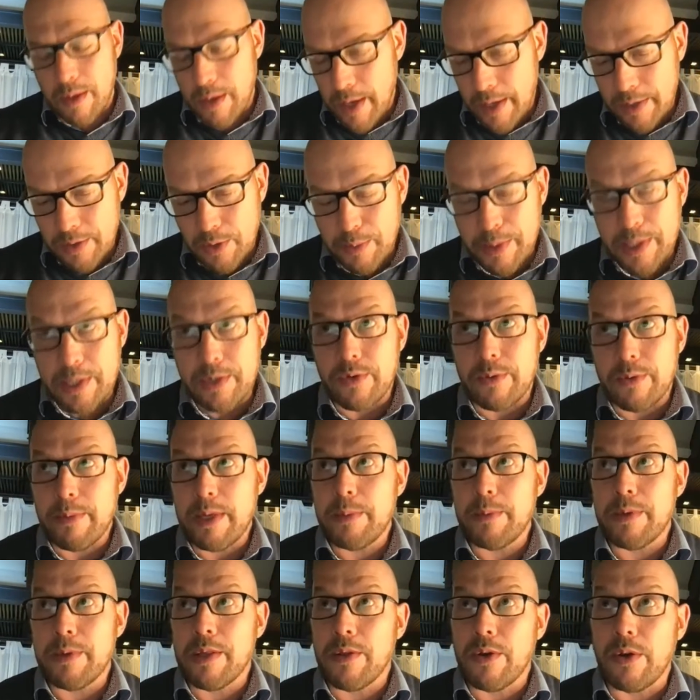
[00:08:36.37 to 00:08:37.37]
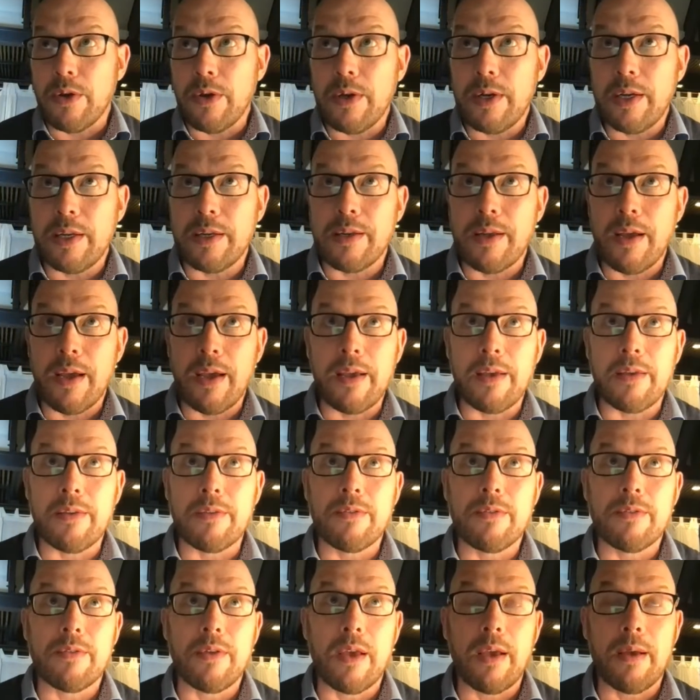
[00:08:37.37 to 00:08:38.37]
And you must remember in the early
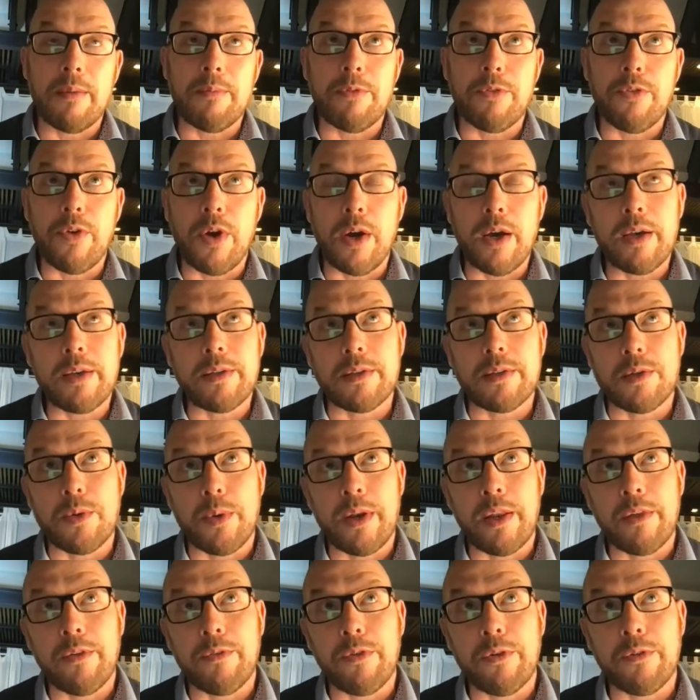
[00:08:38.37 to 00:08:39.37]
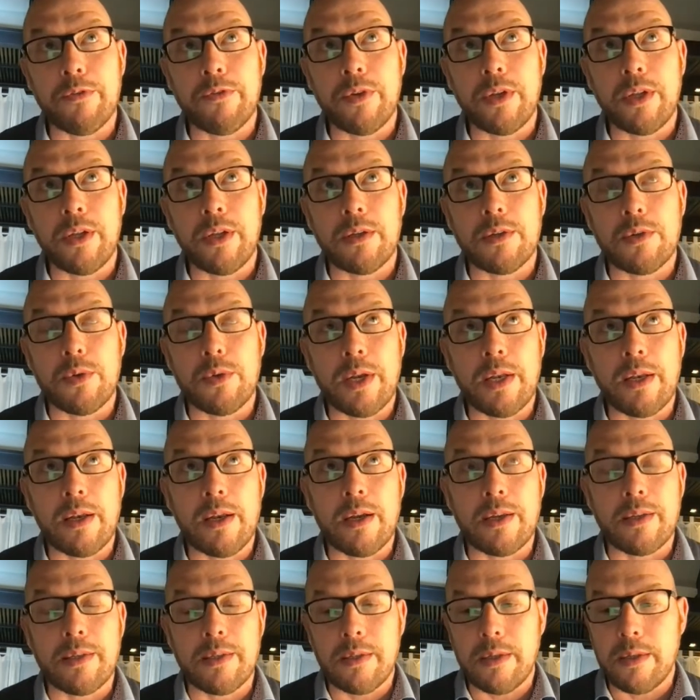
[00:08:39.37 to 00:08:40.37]
days, for us, 2015,
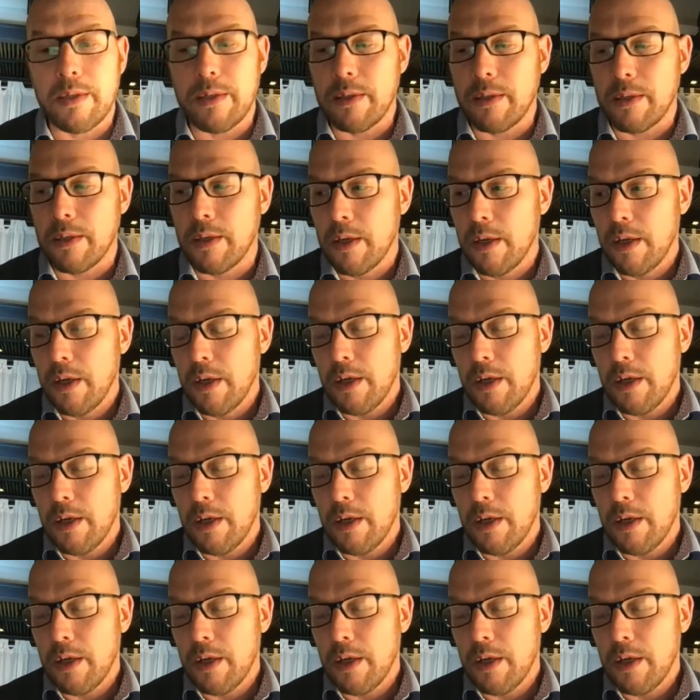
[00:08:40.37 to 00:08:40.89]
2019,